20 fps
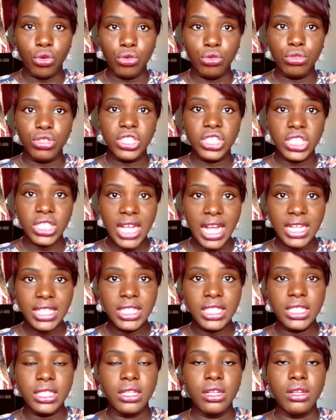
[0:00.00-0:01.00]
going to
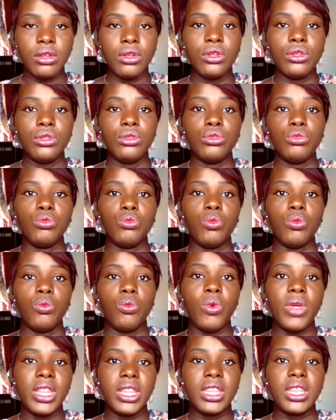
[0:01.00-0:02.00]
start
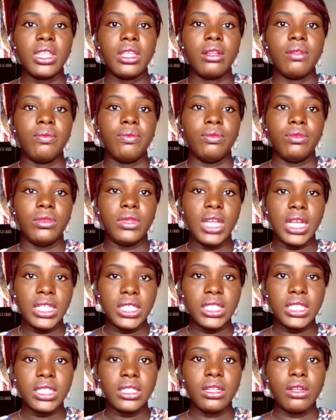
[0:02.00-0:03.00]
with
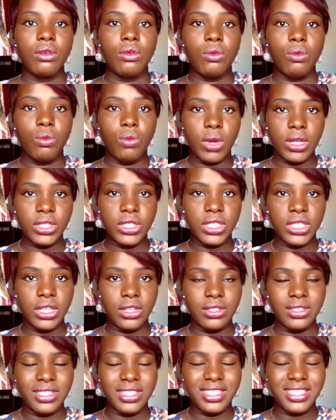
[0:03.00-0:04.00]
these
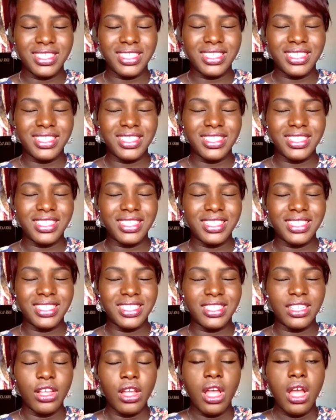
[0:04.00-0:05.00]

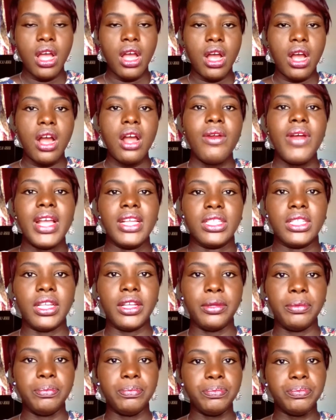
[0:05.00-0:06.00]
questions. All
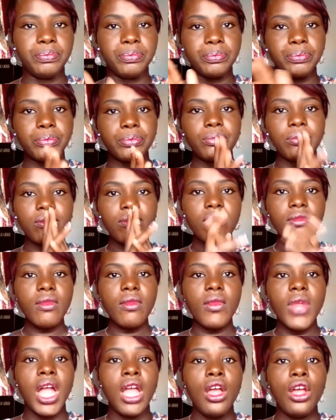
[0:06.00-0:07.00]
right.
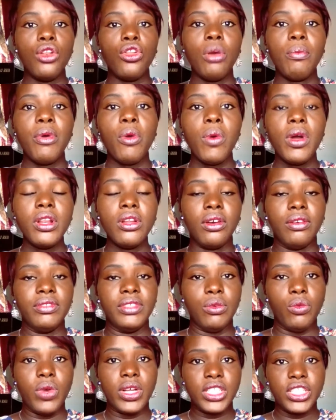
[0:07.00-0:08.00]
Number one of
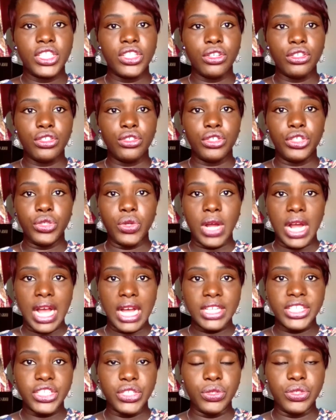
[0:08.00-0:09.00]
the questions you should
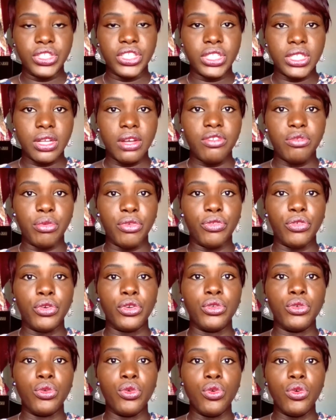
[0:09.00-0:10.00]
ask yourself
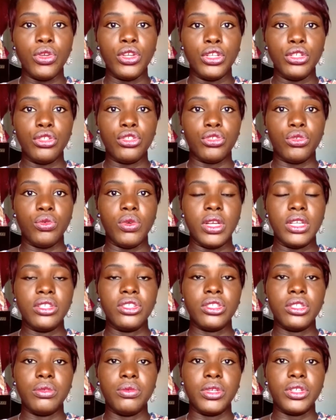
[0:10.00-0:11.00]
before you go into a
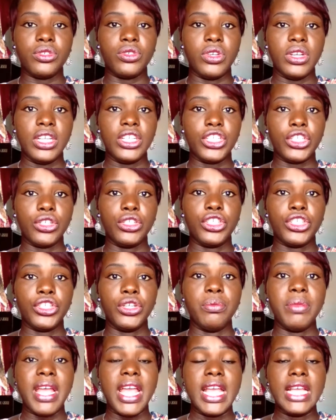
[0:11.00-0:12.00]
serious
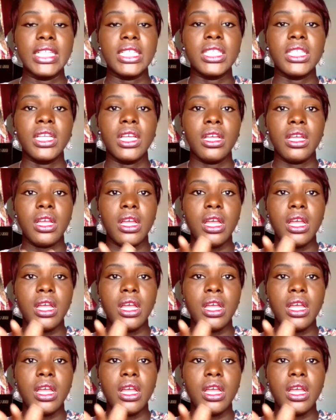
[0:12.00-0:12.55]
relationship is,